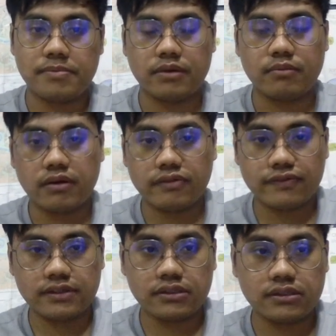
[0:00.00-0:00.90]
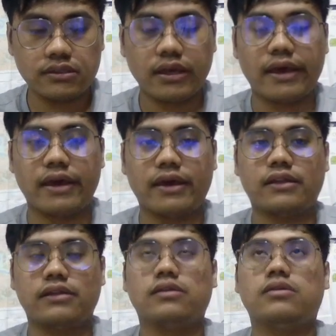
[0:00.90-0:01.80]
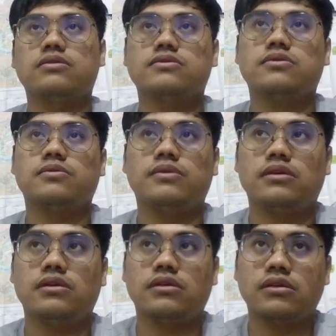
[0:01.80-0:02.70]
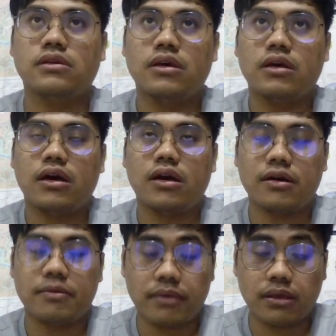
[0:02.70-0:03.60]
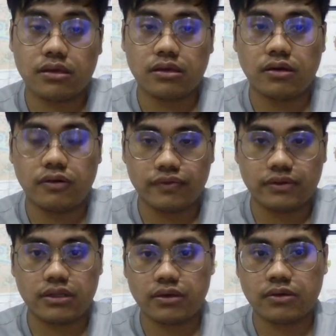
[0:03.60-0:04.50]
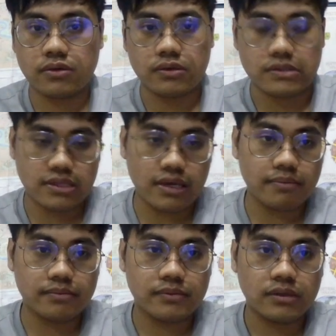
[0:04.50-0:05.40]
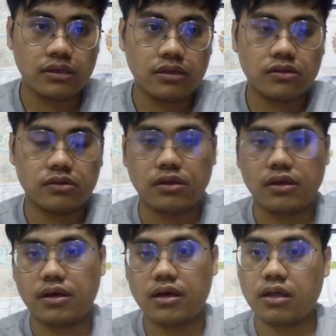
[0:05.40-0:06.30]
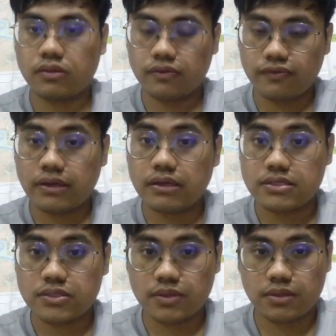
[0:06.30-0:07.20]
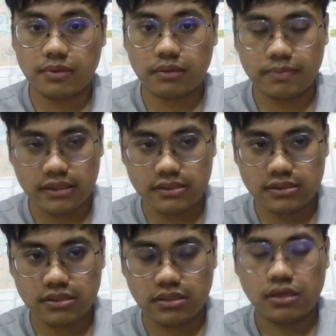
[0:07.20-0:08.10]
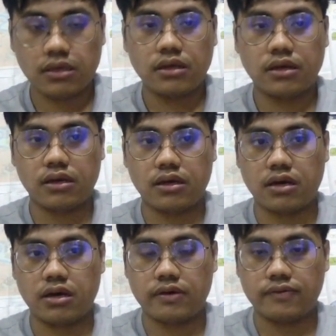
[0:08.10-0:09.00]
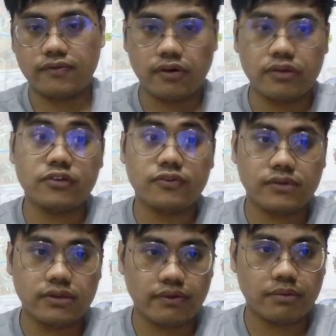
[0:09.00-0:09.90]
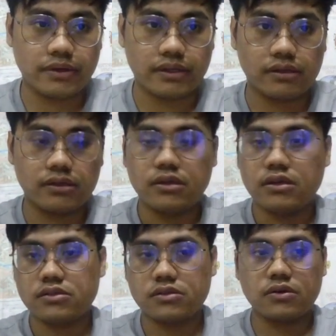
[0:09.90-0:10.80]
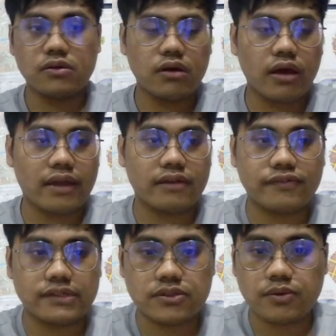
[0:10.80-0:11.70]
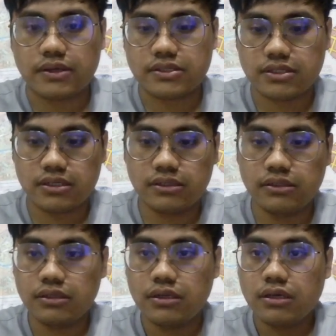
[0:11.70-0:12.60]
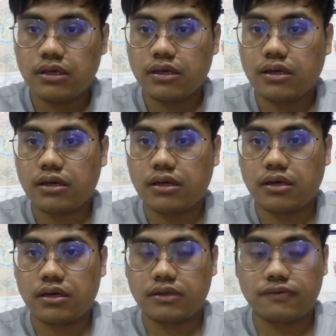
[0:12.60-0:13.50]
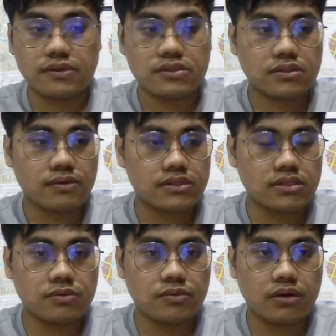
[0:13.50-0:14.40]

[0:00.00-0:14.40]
buffer, and also we make overlay concept to find a suitable place for new development. So at the first question we are